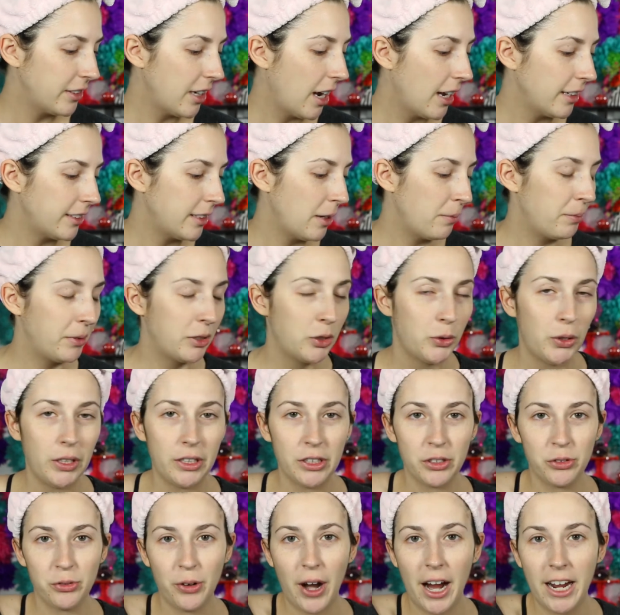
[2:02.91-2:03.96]
of a toss-up between
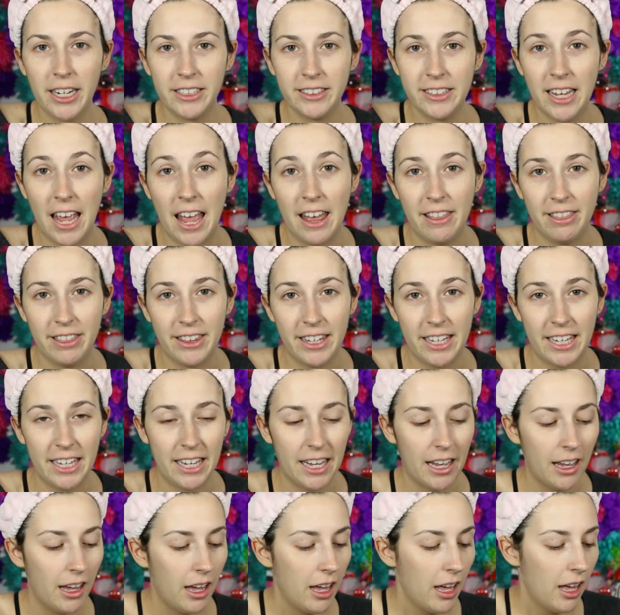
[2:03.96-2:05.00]
the rice and
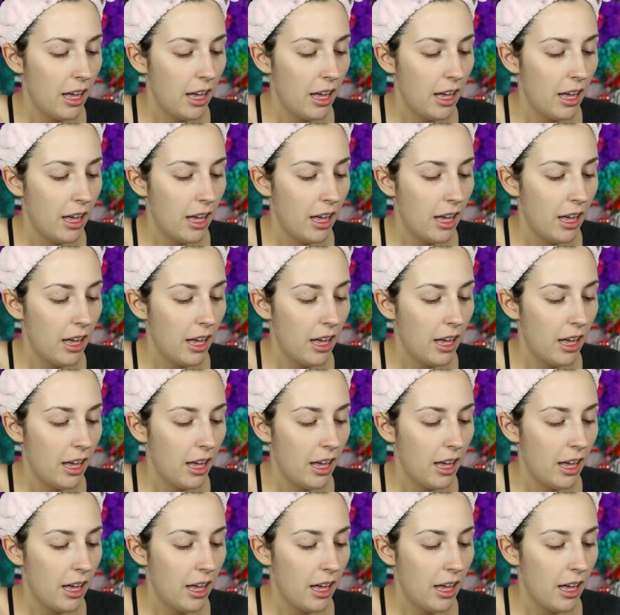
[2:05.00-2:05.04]
the